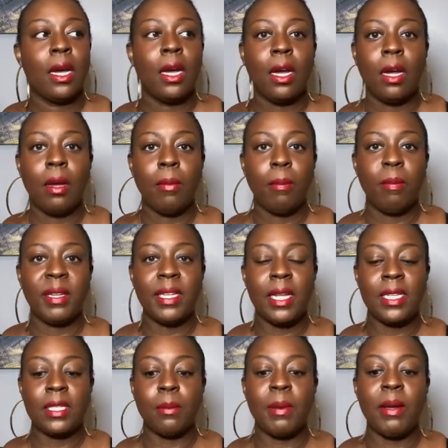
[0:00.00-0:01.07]
but
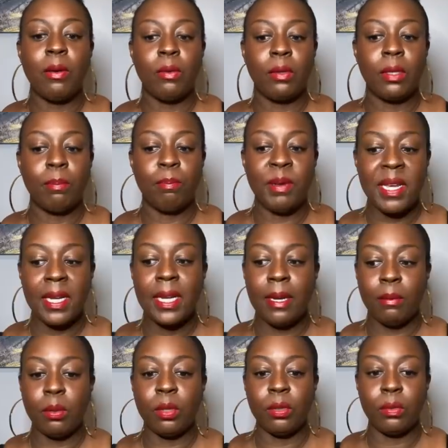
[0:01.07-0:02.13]
it's about being
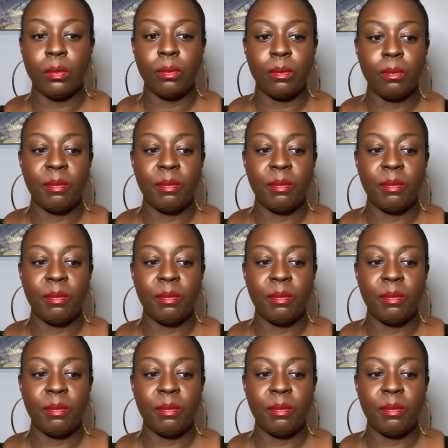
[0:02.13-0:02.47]
able to